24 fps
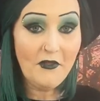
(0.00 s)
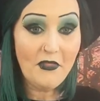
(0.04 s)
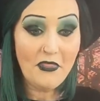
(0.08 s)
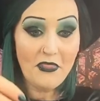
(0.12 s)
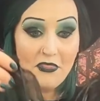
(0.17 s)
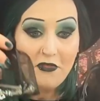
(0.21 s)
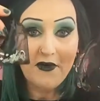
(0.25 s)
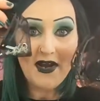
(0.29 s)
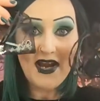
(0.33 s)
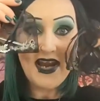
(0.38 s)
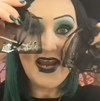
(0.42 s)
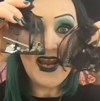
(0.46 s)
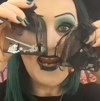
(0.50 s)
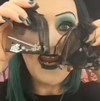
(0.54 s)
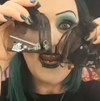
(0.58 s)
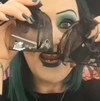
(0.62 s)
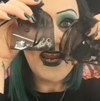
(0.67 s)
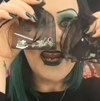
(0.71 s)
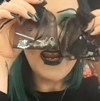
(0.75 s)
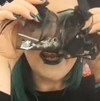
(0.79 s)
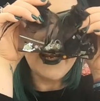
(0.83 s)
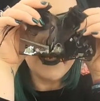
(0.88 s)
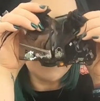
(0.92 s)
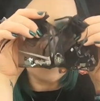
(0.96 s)
3
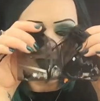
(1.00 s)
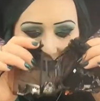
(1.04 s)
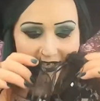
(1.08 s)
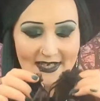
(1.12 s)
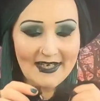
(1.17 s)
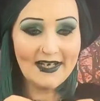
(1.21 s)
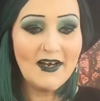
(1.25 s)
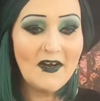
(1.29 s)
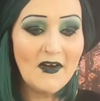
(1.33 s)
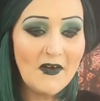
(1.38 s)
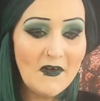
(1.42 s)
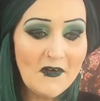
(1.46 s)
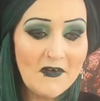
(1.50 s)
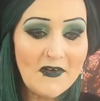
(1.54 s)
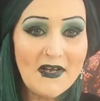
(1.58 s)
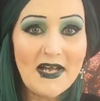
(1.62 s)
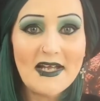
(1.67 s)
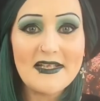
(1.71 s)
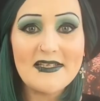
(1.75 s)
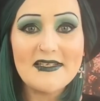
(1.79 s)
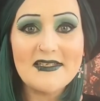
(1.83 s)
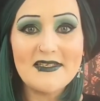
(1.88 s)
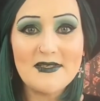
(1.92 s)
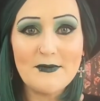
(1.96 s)

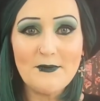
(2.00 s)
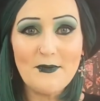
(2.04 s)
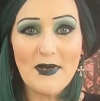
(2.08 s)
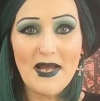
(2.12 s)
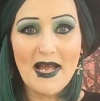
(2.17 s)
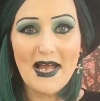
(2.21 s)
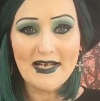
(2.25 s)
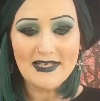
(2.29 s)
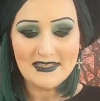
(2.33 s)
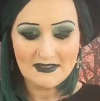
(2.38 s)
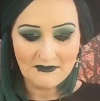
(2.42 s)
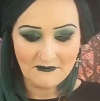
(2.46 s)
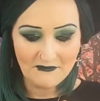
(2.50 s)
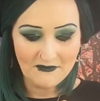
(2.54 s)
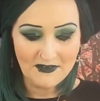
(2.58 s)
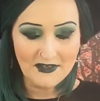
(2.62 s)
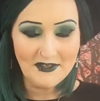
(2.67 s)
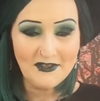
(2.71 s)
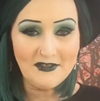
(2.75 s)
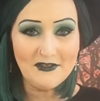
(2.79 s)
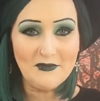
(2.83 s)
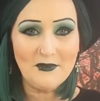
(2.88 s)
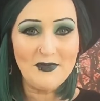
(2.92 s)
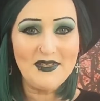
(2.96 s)
organza bags
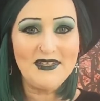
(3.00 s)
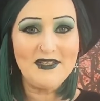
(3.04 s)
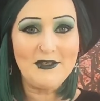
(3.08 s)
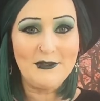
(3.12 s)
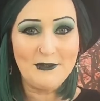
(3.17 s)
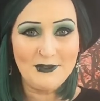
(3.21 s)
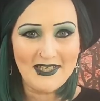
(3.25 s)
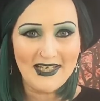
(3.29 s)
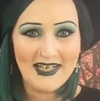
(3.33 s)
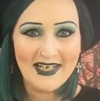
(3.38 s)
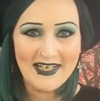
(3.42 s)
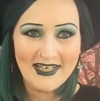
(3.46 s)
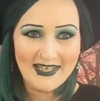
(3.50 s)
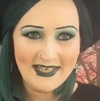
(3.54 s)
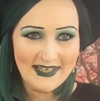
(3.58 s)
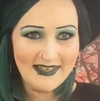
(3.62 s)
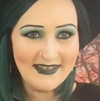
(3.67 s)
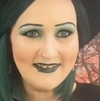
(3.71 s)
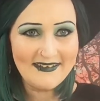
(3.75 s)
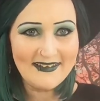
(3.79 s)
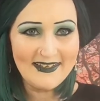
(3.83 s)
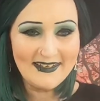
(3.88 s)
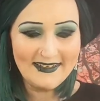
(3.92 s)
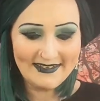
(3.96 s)
filled with
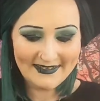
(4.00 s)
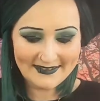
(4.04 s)
goodies.